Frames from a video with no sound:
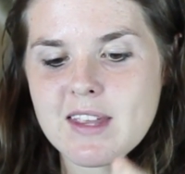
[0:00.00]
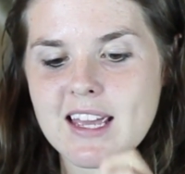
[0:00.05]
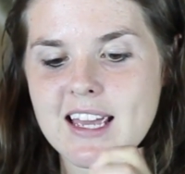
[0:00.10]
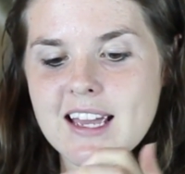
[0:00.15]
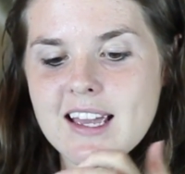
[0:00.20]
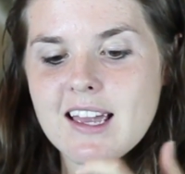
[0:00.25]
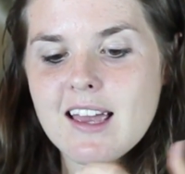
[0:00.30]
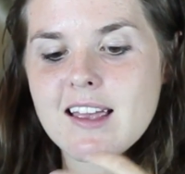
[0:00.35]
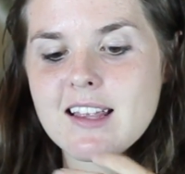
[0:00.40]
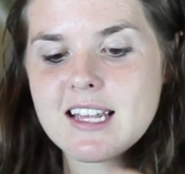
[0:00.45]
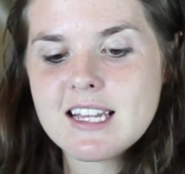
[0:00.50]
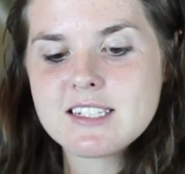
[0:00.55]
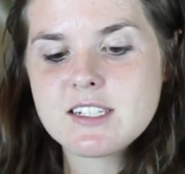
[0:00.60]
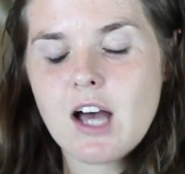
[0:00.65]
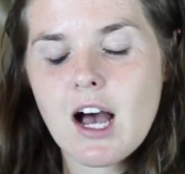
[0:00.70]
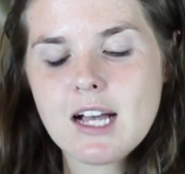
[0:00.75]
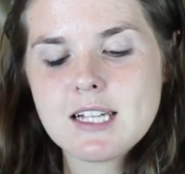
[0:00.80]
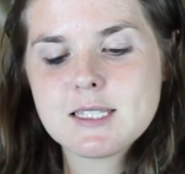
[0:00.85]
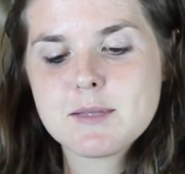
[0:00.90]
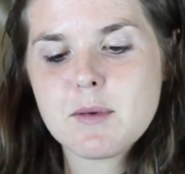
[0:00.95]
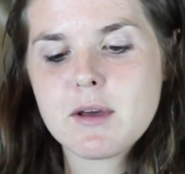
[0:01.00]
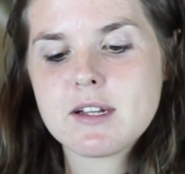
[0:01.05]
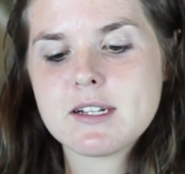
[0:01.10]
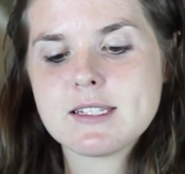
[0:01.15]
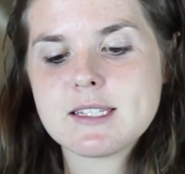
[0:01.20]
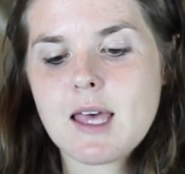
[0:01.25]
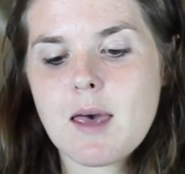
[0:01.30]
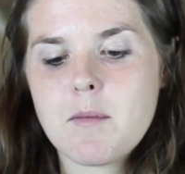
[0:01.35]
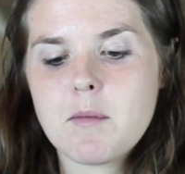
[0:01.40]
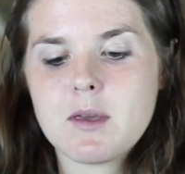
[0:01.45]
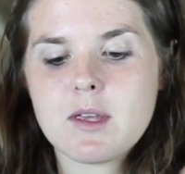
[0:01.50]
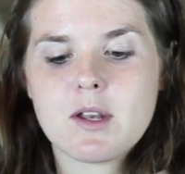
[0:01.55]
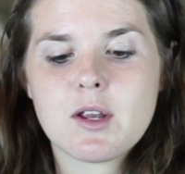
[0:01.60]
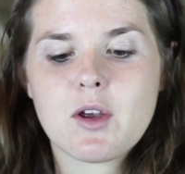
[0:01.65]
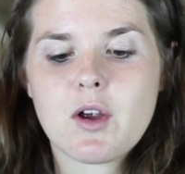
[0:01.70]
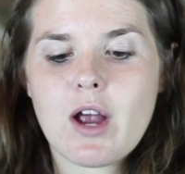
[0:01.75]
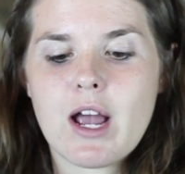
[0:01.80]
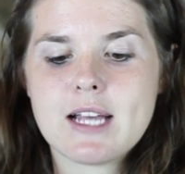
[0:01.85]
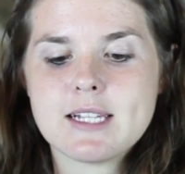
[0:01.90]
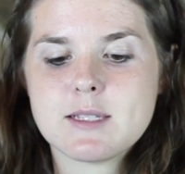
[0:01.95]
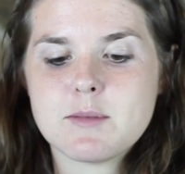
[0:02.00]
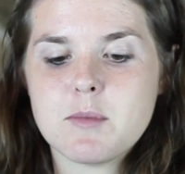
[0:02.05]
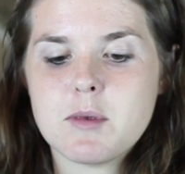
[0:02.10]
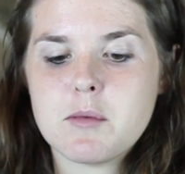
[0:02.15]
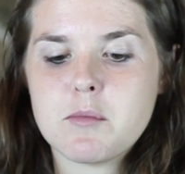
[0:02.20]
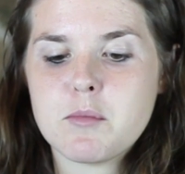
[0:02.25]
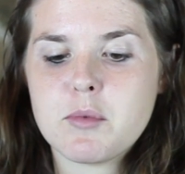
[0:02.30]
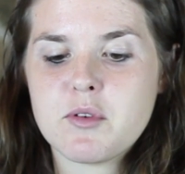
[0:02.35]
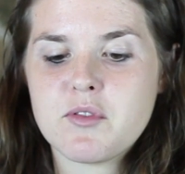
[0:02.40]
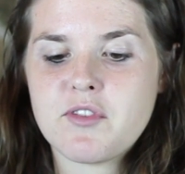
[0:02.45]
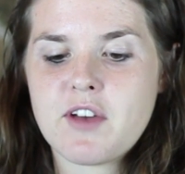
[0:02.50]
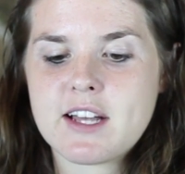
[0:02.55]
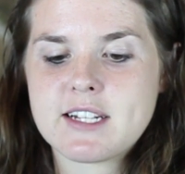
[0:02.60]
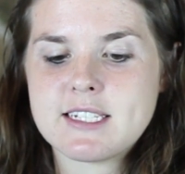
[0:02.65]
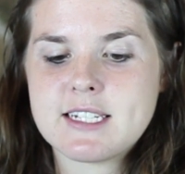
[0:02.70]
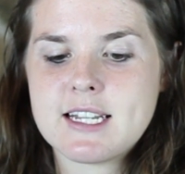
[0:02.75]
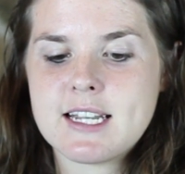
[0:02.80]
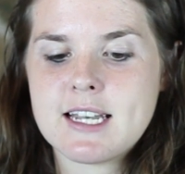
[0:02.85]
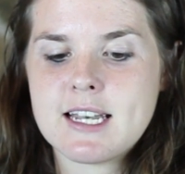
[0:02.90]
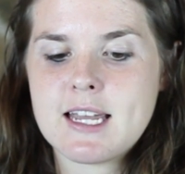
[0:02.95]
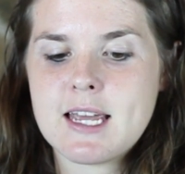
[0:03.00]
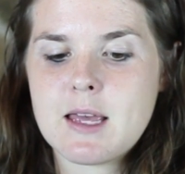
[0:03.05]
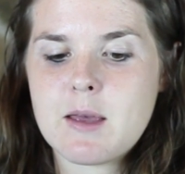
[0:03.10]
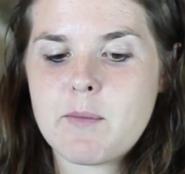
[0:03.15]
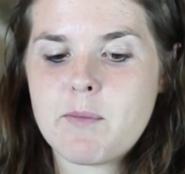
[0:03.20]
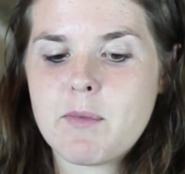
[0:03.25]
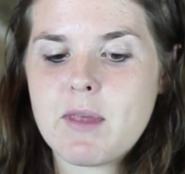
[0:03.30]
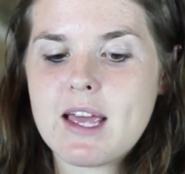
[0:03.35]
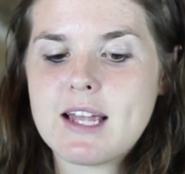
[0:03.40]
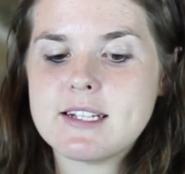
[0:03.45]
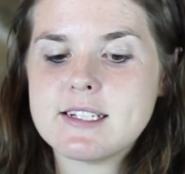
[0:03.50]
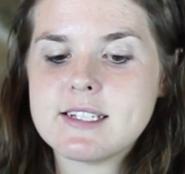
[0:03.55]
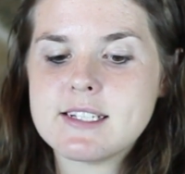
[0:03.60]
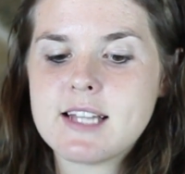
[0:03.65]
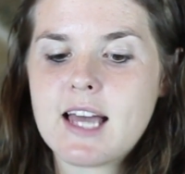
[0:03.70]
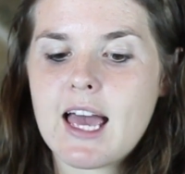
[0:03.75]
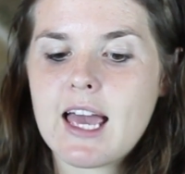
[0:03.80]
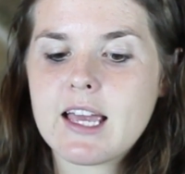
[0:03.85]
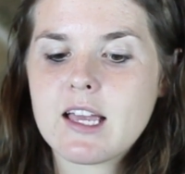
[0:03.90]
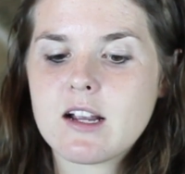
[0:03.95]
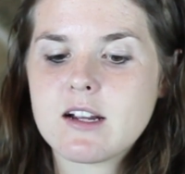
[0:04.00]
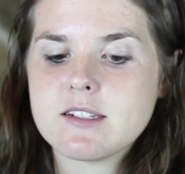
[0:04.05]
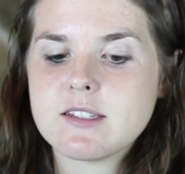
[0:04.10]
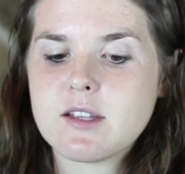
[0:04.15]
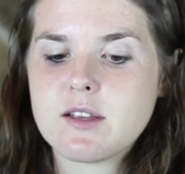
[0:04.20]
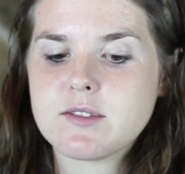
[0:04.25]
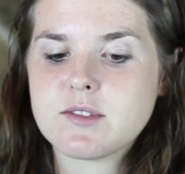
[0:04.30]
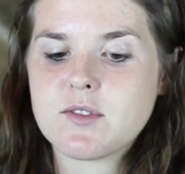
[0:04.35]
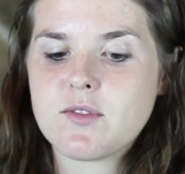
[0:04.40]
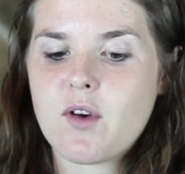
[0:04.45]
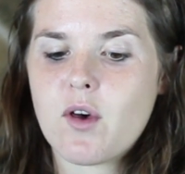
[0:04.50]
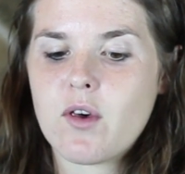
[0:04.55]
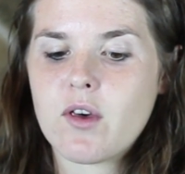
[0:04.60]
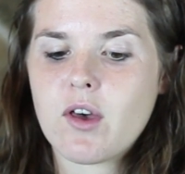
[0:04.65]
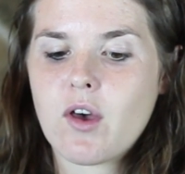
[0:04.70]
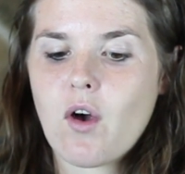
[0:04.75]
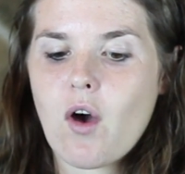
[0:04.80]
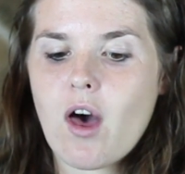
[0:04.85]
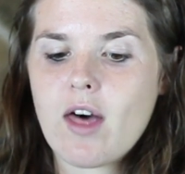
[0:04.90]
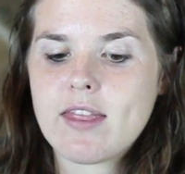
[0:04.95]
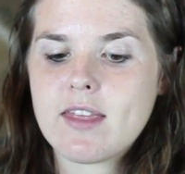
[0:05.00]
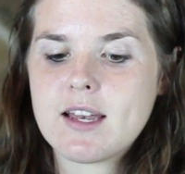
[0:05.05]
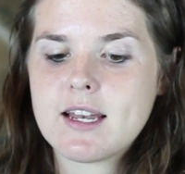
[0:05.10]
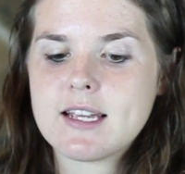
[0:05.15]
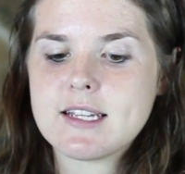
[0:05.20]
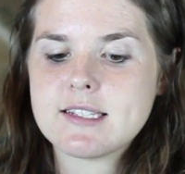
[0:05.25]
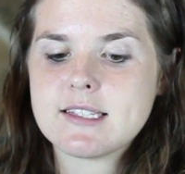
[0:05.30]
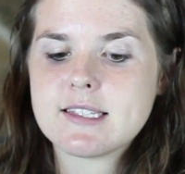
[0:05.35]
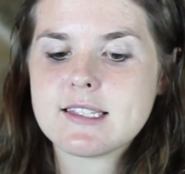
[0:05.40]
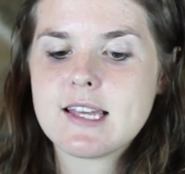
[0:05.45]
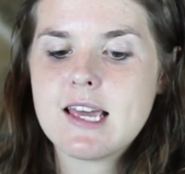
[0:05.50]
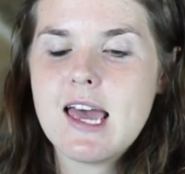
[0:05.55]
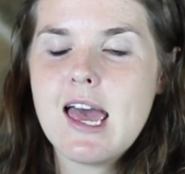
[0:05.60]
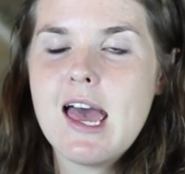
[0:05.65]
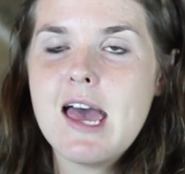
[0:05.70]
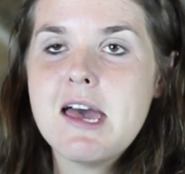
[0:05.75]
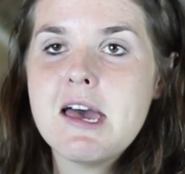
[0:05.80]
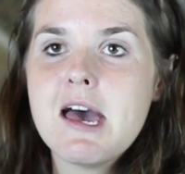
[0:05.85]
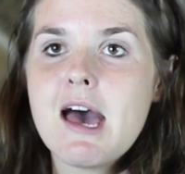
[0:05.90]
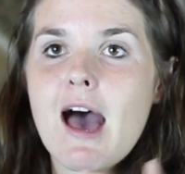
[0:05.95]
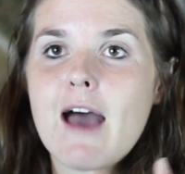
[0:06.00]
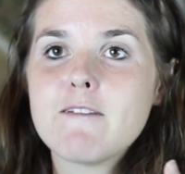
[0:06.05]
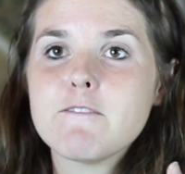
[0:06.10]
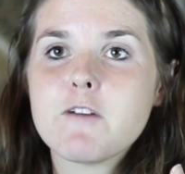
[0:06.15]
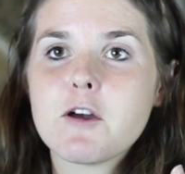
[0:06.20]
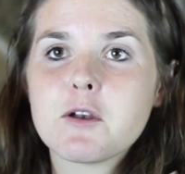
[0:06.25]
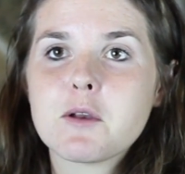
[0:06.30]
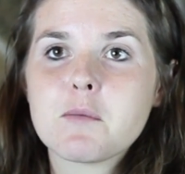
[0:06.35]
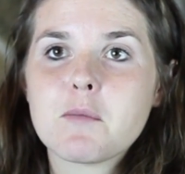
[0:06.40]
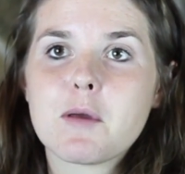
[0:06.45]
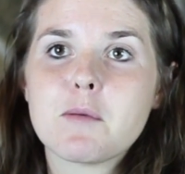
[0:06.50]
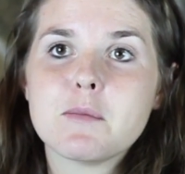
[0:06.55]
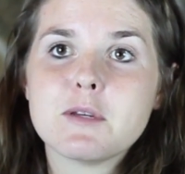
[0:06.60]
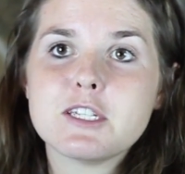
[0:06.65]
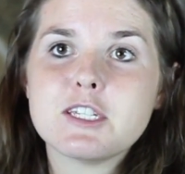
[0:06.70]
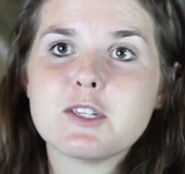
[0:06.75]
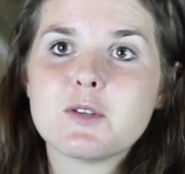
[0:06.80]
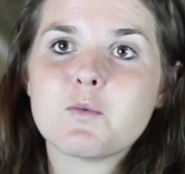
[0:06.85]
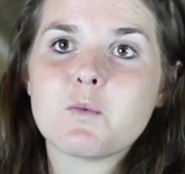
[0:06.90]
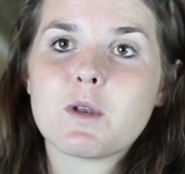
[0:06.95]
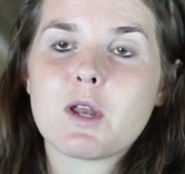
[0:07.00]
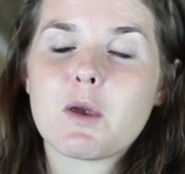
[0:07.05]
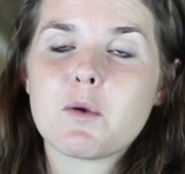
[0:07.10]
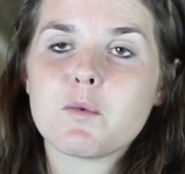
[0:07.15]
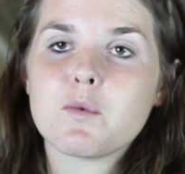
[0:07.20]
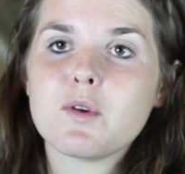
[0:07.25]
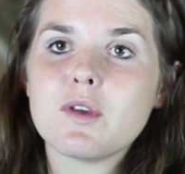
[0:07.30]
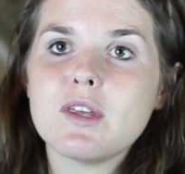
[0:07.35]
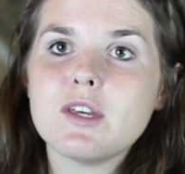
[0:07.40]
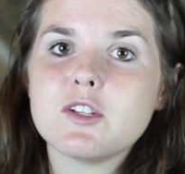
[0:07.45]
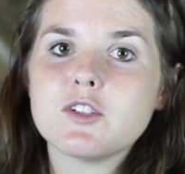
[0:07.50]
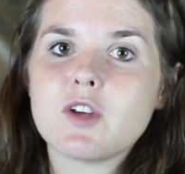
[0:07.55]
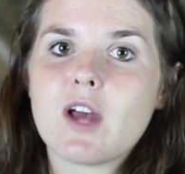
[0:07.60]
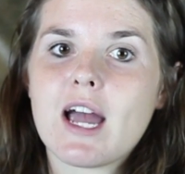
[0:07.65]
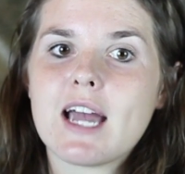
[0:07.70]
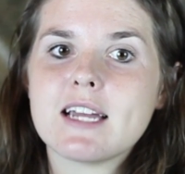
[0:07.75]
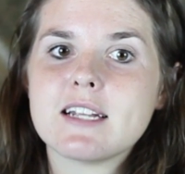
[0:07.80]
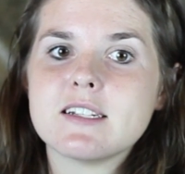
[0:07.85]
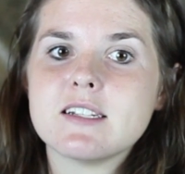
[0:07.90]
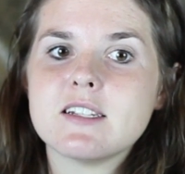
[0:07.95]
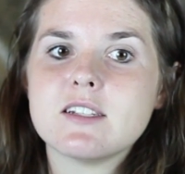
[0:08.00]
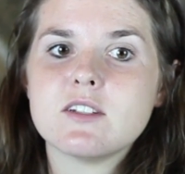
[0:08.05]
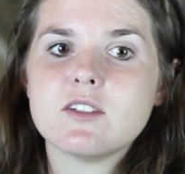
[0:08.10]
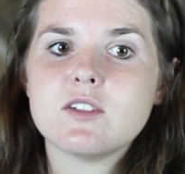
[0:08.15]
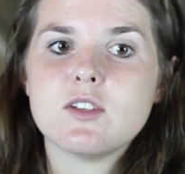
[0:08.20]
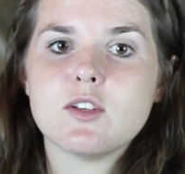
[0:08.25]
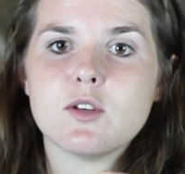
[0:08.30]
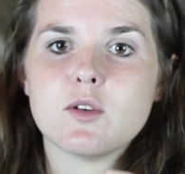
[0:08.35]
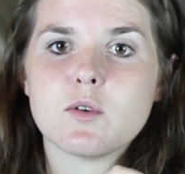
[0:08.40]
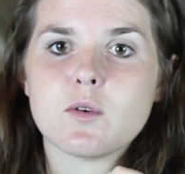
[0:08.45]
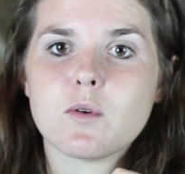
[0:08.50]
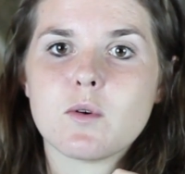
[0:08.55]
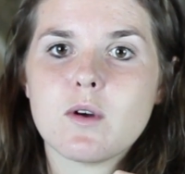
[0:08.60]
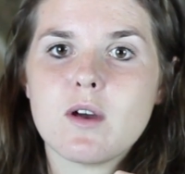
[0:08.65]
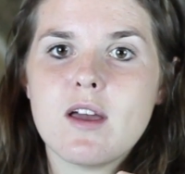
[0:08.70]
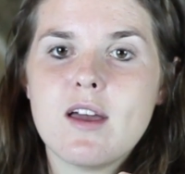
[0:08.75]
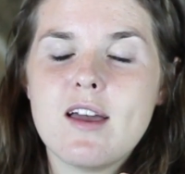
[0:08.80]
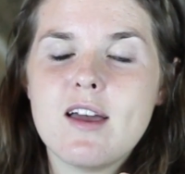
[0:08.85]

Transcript: It talks about us coming into Christ and being perfected in him and denying ourselves of all ungodliness. I found on my mission when I really tried to